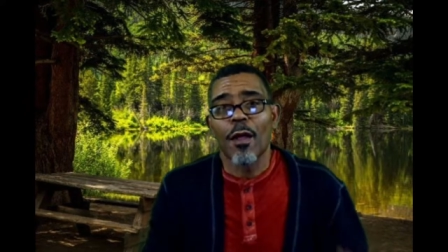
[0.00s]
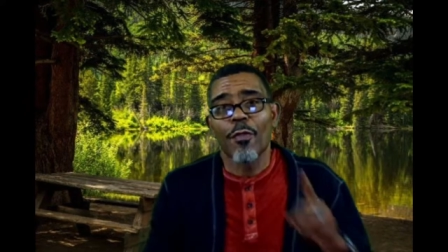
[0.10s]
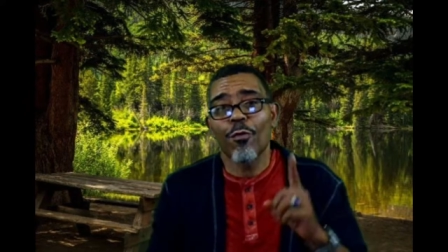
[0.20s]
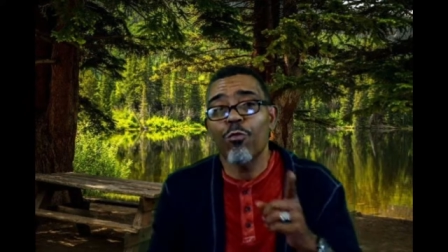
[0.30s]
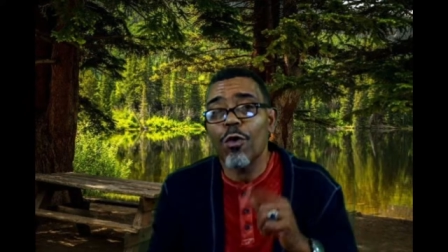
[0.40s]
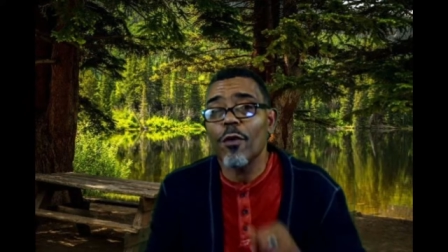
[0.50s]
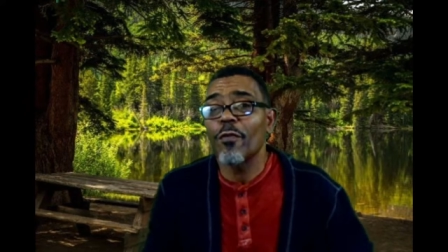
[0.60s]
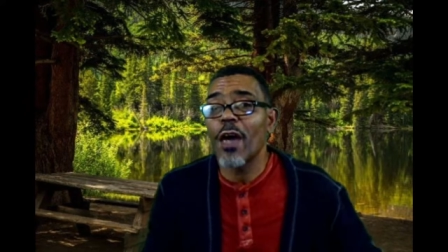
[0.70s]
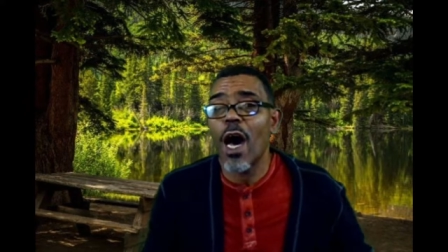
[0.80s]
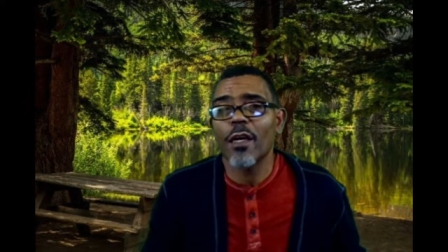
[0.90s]
The Word
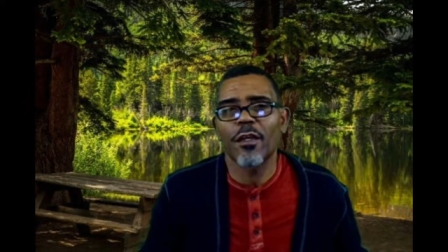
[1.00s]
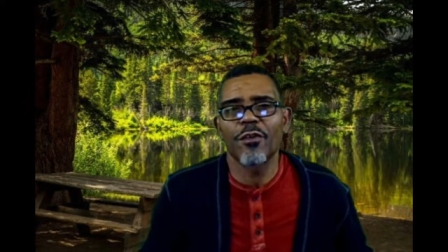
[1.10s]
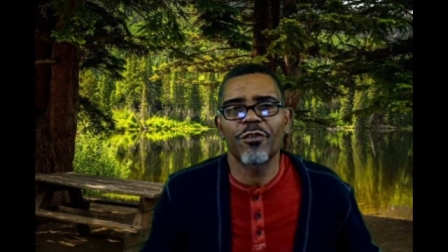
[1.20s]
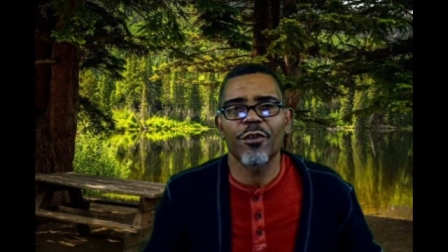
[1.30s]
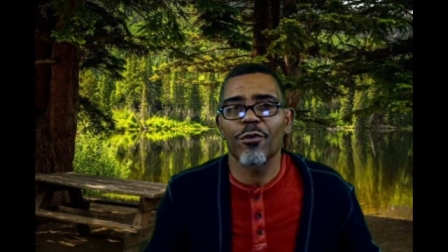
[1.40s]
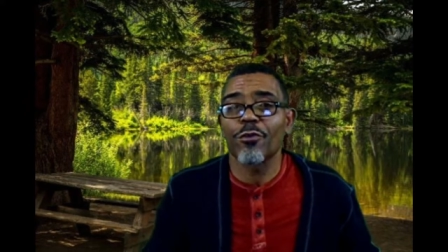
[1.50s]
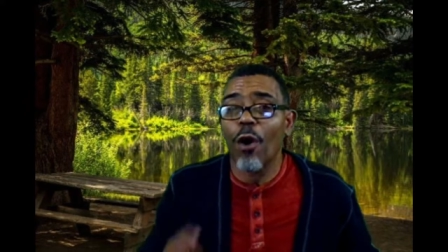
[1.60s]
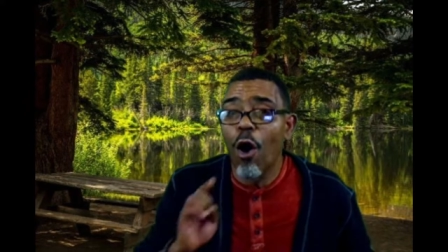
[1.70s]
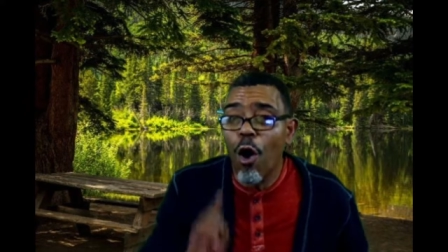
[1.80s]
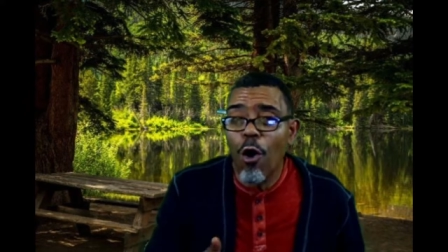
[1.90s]
of God considers
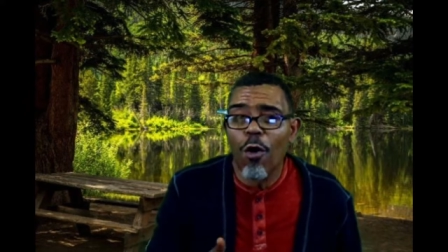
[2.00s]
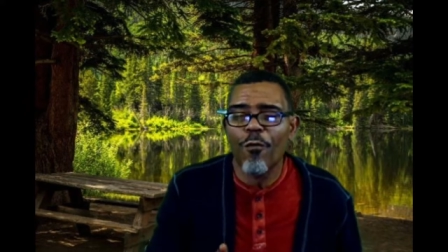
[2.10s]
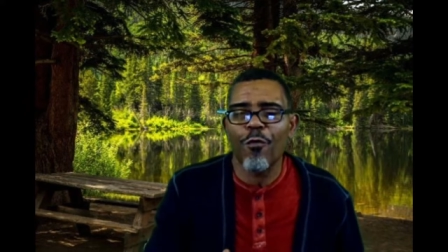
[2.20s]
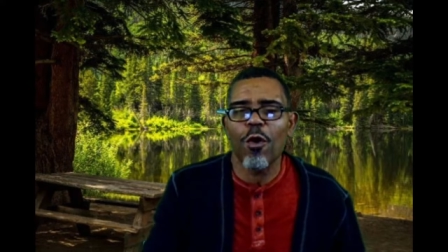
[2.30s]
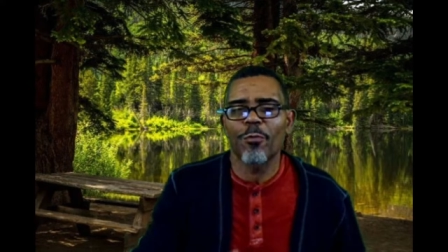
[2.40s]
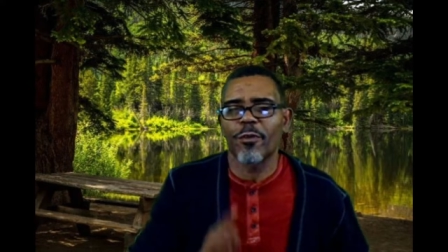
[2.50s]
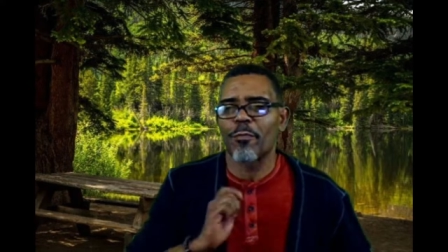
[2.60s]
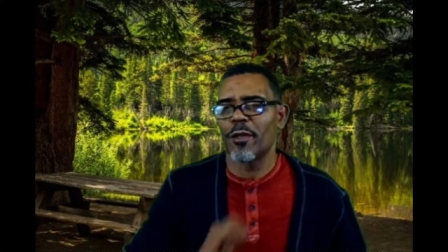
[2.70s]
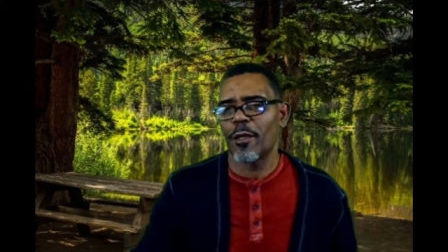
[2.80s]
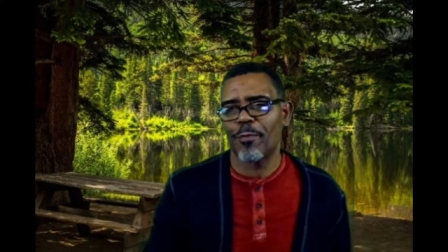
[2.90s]
all forms of
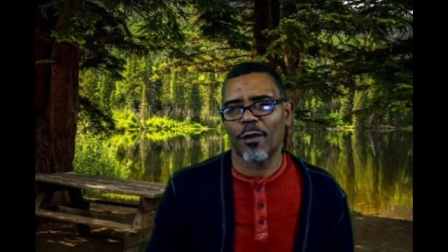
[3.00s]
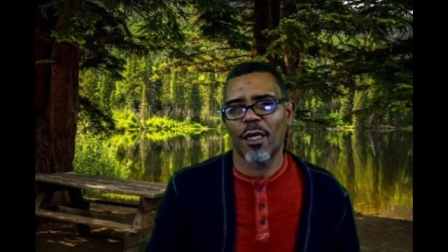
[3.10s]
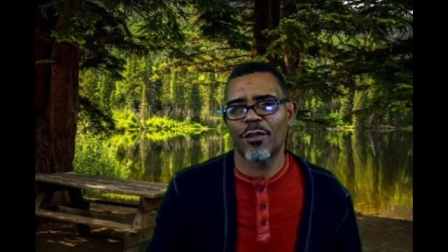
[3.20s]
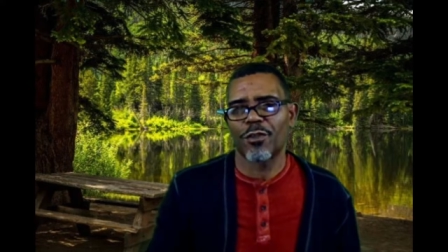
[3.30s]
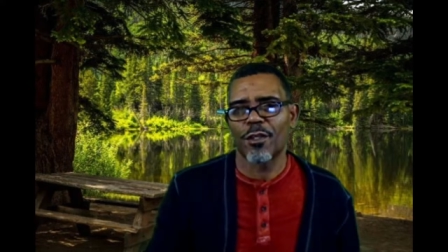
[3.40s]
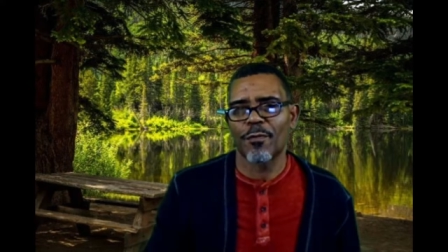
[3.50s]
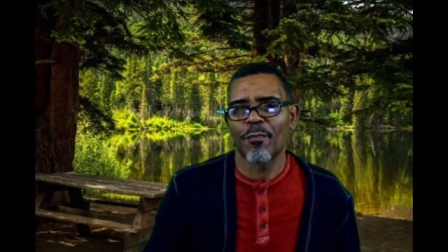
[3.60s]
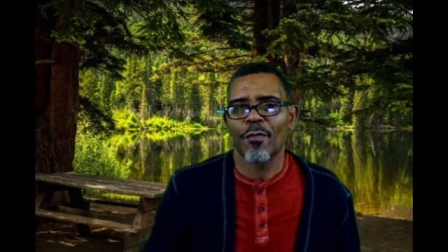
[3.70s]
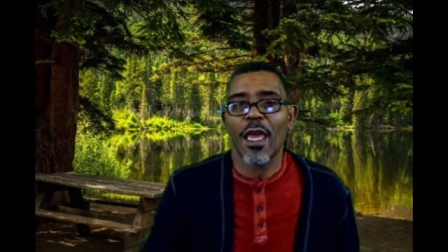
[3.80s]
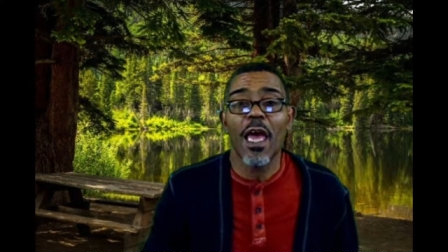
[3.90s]
manipulation
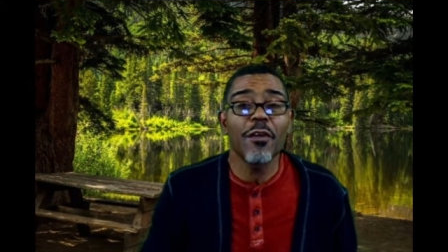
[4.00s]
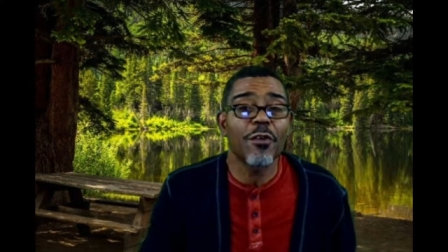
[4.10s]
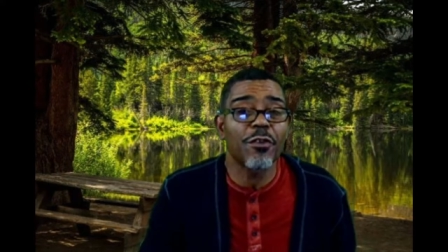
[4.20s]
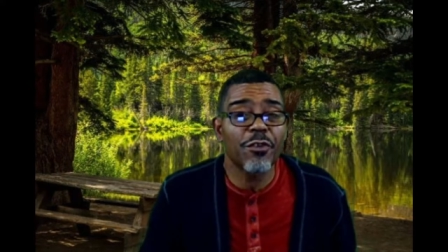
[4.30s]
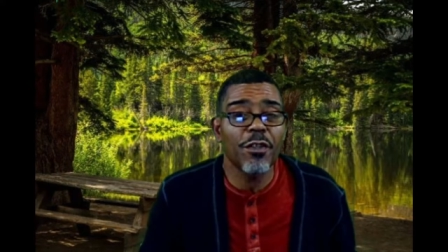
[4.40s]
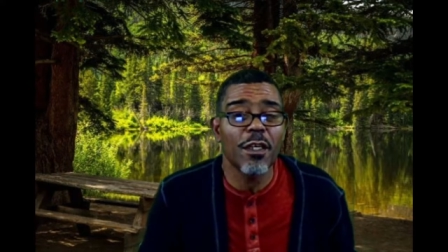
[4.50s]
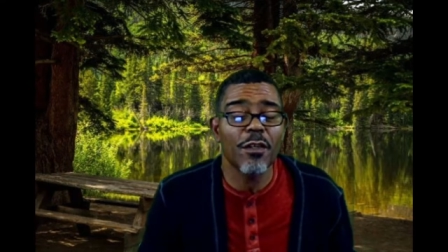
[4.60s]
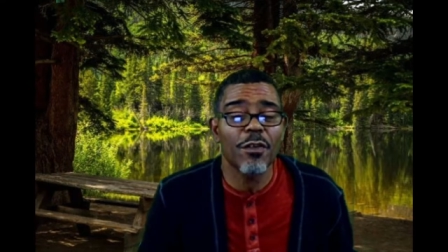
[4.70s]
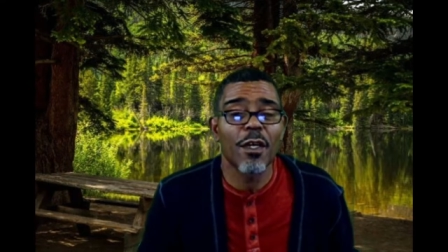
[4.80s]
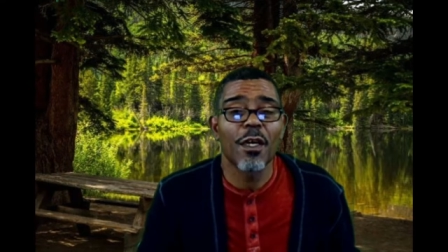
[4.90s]
and
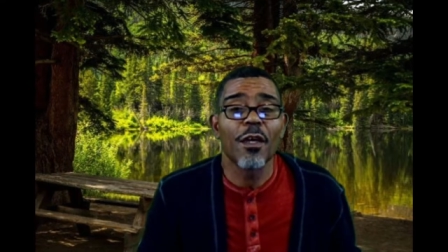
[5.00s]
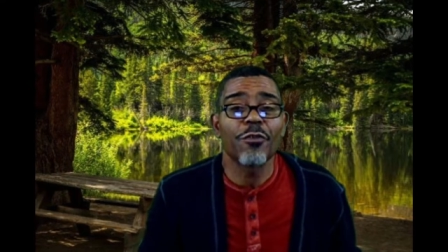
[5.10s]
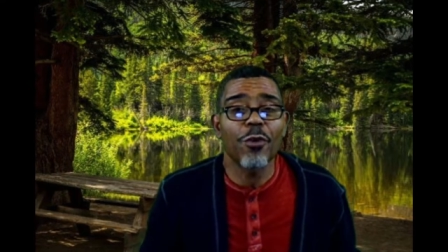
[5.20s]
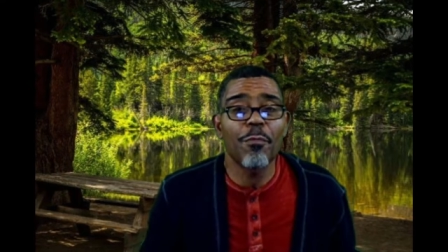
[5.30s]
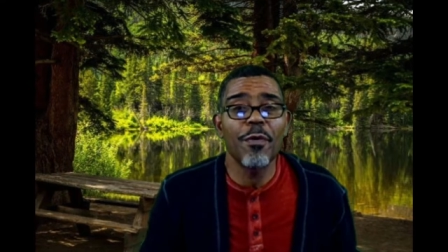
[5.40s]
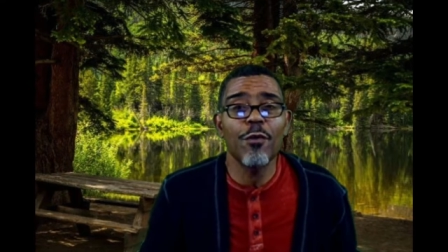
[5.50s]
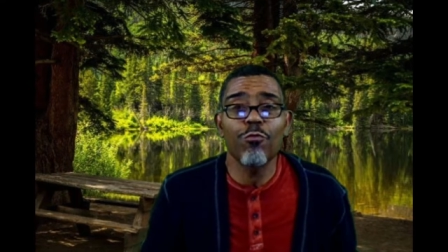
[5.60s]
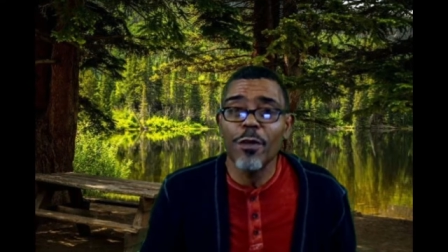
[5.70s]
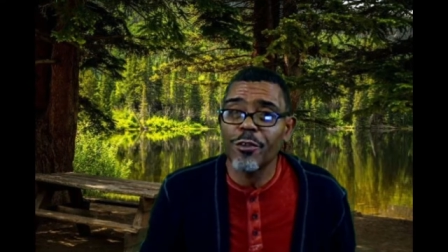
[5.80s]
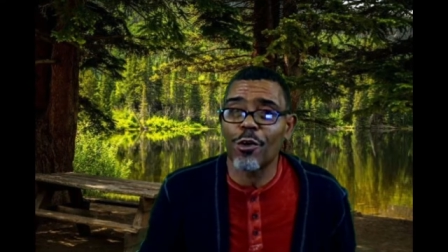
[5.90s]
deceit to be
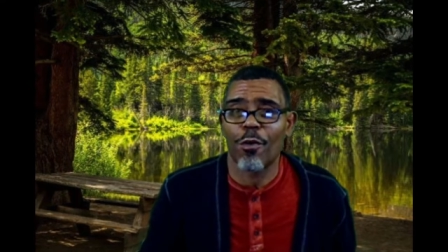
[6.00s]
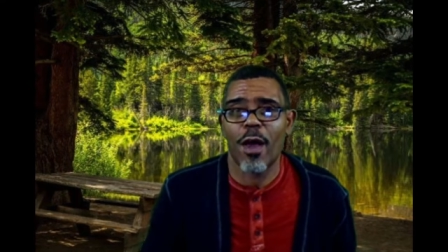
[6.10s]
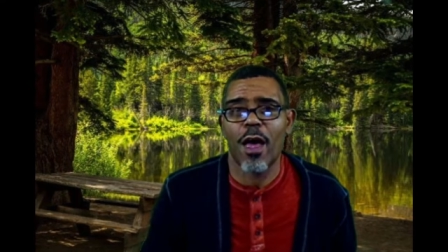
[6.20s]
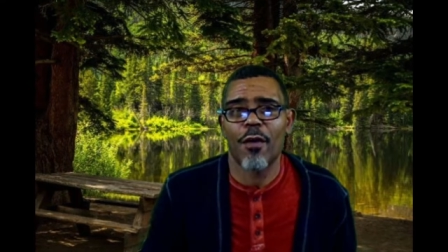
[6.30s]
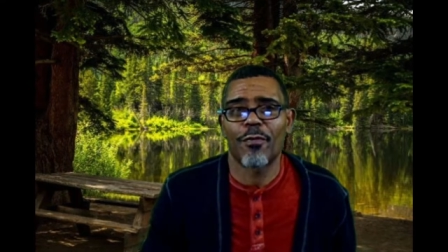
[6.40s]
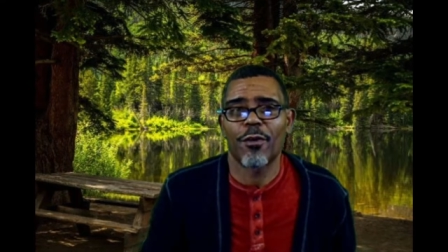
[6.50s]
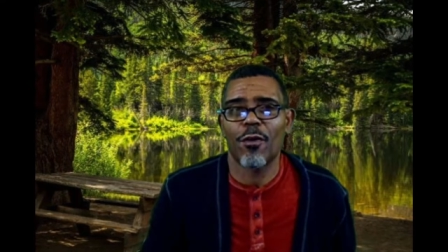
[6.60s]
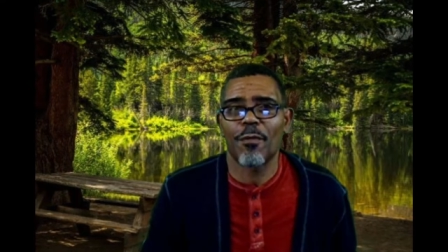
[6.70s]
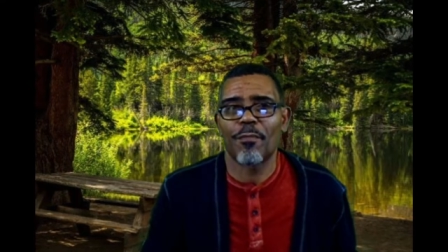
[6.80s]
witchcraft.